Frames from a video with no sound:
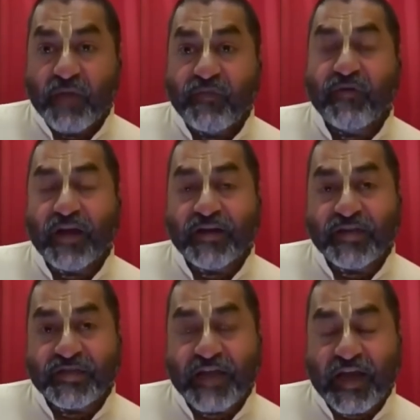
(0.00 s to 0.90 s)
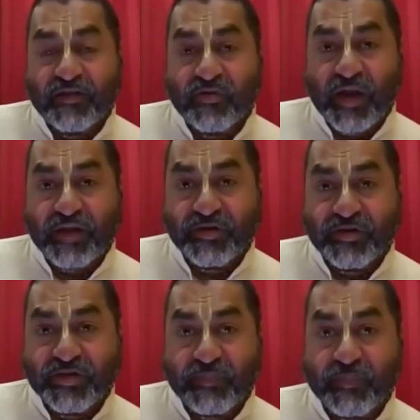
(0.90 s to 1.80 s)
We will understand the
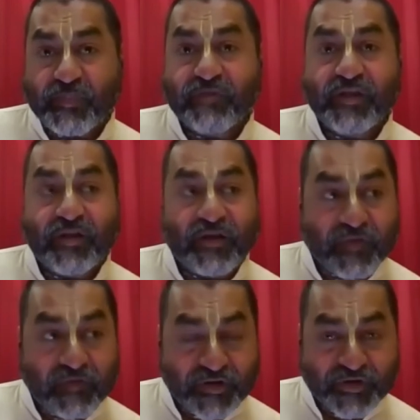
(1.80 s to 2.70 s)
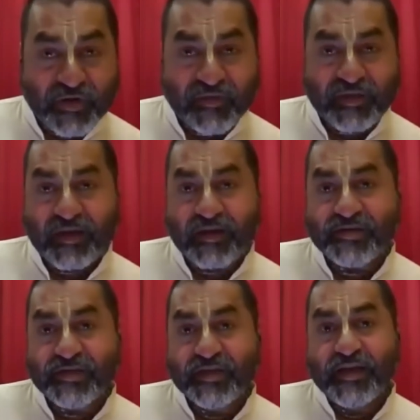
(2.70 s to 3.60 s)
relationship between the different Vishnu
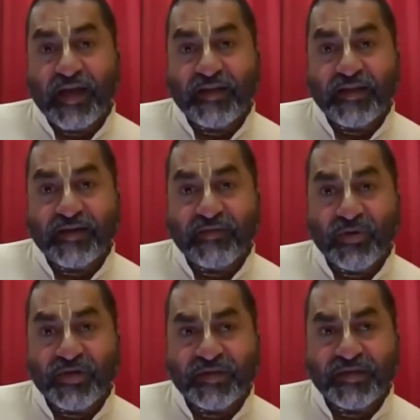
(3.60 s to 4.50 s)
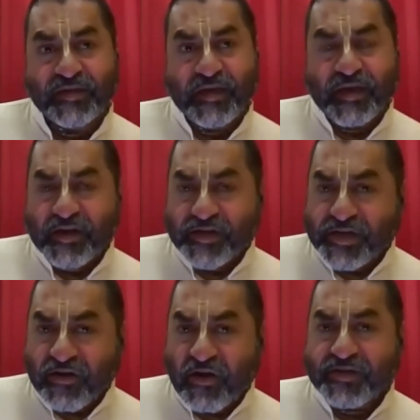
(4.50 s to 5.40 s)
avatars and their devotees.
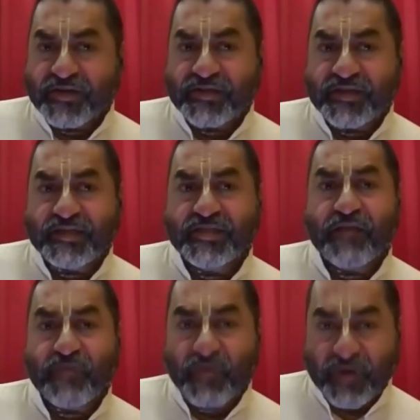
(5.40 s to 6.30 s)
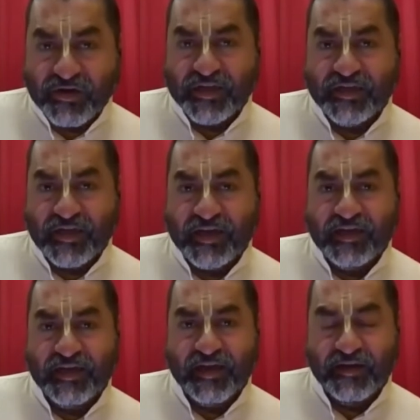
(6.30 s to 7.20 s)
Krishna consciousness, if you literally
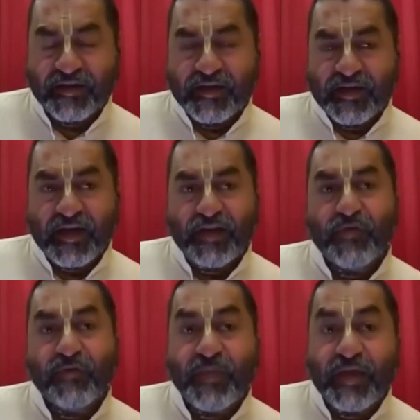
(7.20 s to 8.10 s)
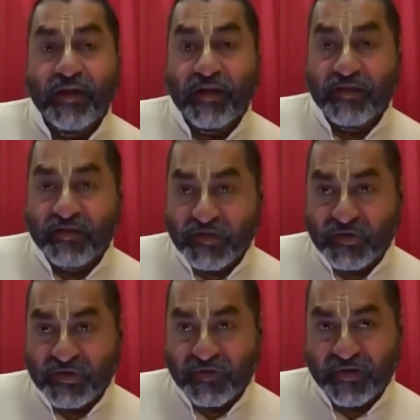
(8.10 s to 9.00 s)
study it, and if you've been in other
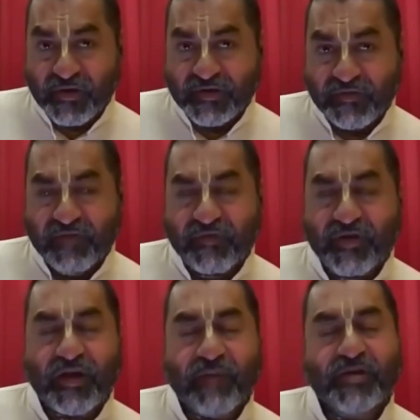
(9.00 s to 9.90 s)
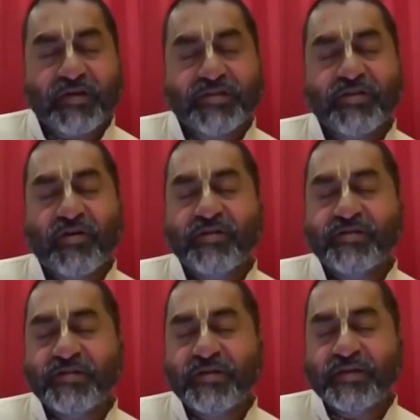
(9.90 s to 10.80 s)
schools of philosophy, when you come to Krishna
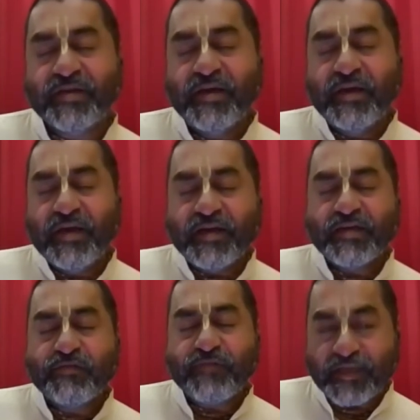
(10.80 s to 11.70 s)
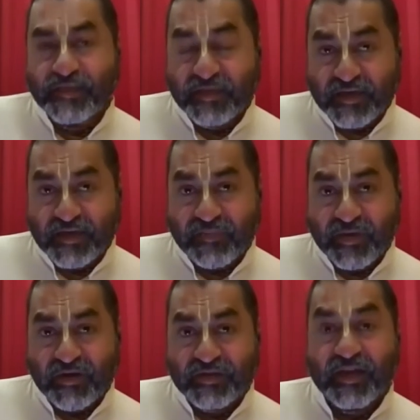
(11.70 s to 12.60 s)
consciousness, it is fascinating
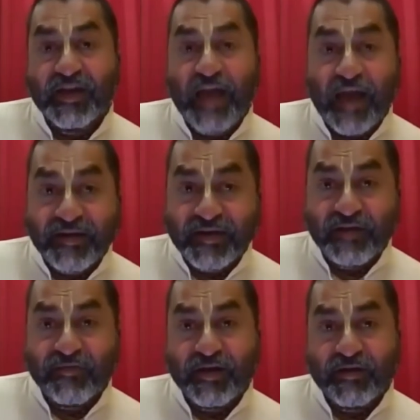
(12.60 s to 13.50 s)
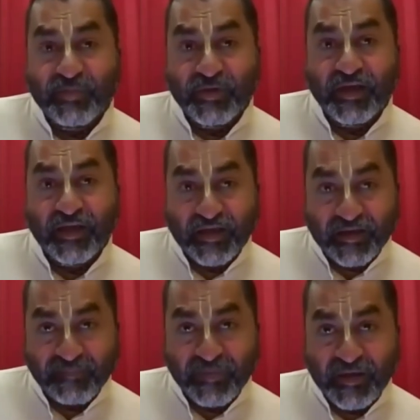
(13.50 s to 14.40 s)
because the clarity available
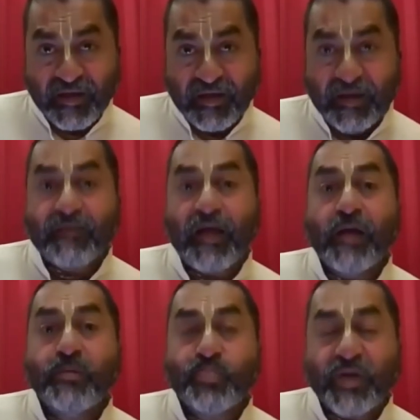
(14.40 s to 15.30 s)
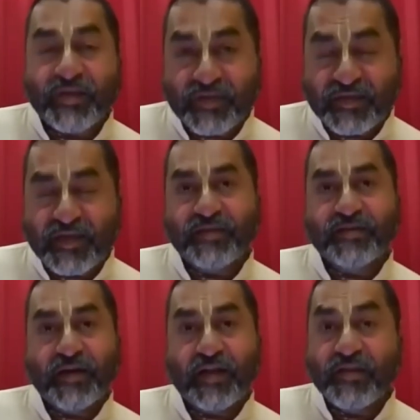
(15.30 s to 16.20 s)
here is
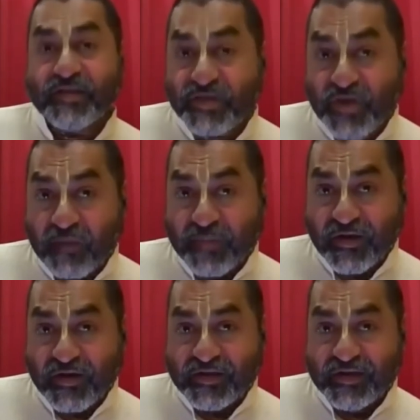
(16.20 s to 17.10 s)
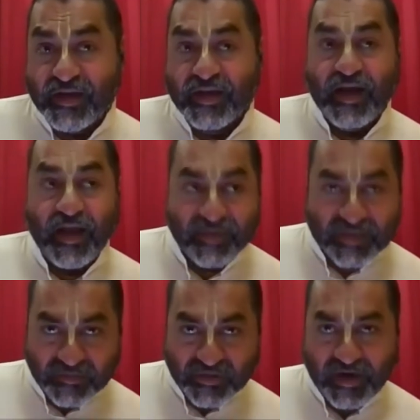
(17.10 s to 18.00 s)
unprecedented. And this is not because I am a
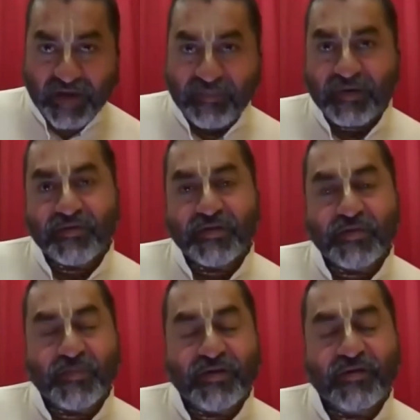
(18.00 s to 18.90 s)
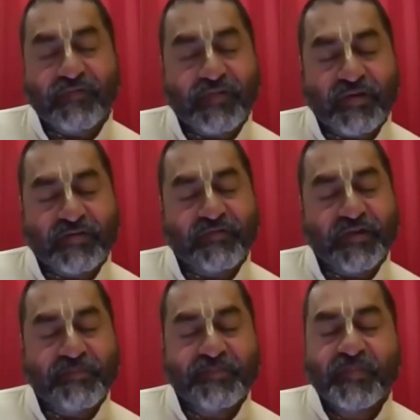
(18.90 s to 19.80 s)
subscriber to this particular
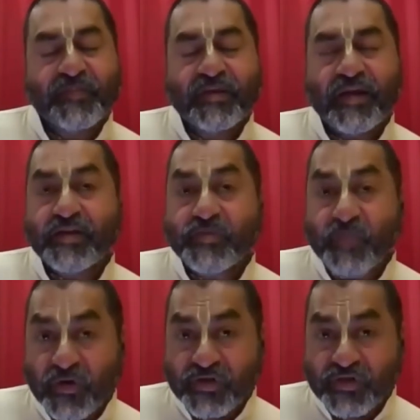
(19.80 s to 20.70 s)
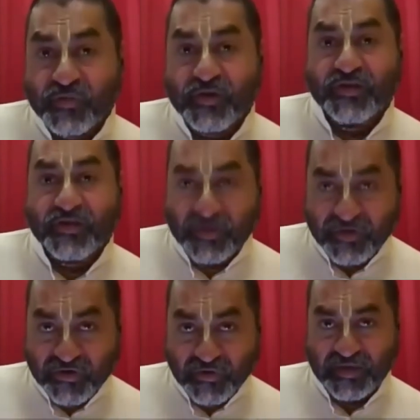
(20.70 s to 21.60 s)
philosophy. It is more so because it's the truth.